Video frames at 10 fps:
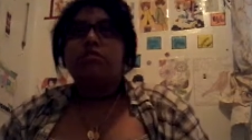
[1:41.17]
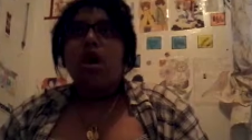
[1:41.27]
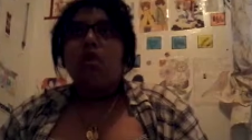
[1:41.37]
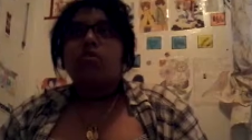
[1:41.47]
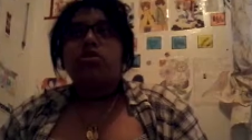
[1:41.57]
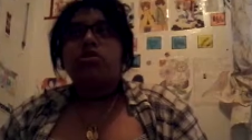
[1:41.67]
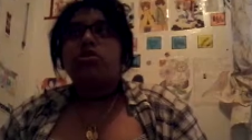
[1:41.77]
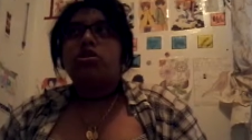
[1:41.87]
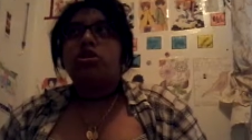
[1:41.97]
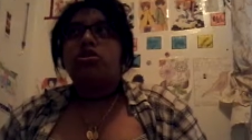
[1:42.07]
mom was
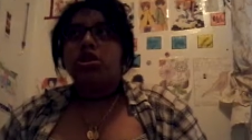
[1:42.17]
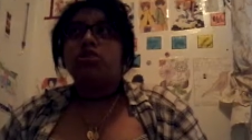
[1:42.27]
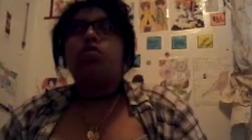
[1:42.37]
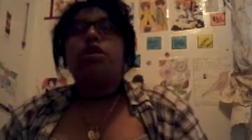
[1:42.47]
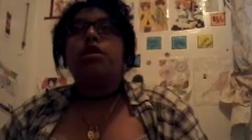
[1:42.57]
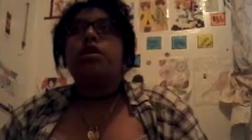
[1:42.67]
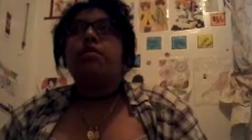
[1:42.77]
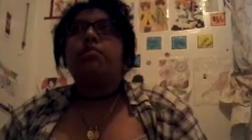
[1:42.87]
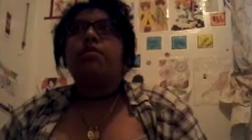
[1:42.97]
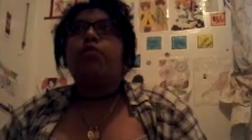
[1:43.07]
the
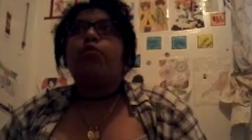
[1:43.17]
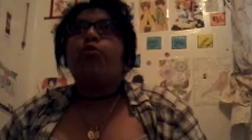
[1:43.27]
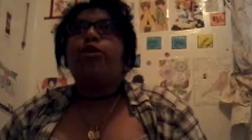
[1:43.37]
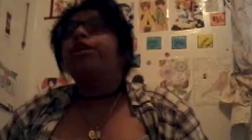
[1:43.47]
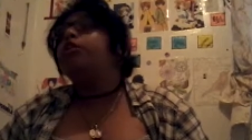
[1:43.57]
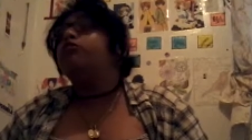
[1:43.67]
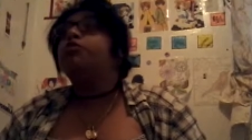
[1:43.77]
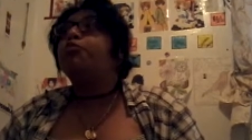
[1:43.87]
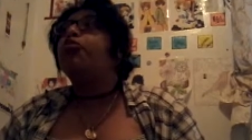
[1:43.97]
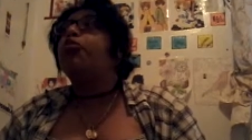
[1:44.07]
Jinjuriki before he
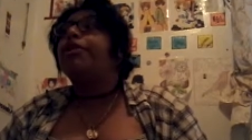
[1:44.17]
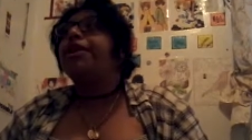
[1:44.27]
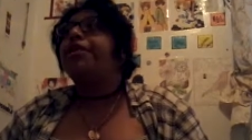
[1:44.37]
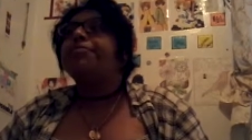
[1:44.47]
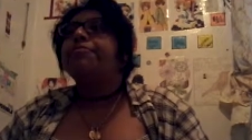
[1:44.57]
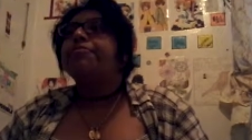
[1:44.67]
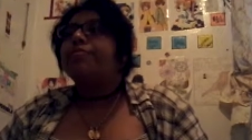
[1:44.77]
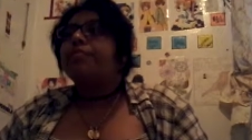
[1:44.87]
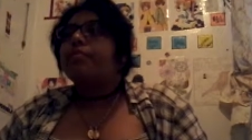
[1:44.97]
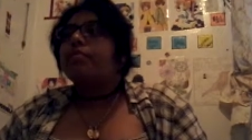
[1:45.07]
was born.
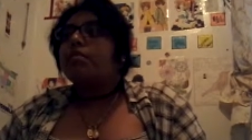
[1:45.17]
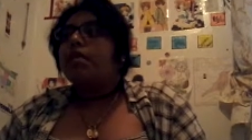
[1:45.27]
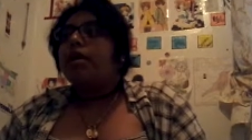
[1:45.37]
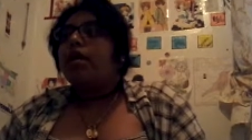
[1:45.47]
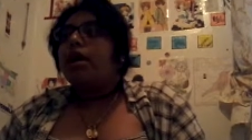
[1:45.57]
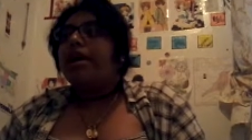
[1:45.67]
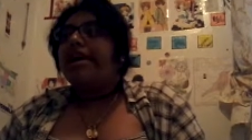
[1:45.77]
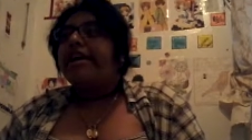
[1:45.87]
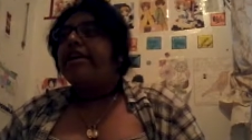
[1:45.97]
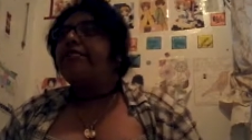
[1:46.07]

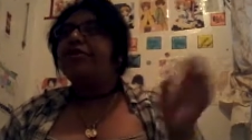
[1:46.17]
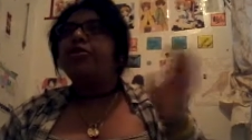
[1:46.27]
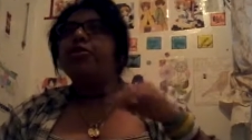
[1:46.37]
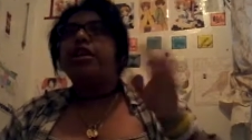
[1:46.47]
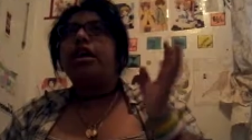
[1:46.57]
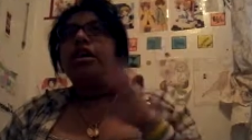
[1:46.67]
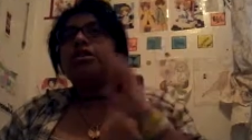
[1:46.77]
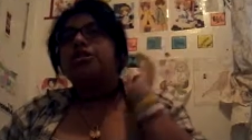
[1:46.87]
And if you did not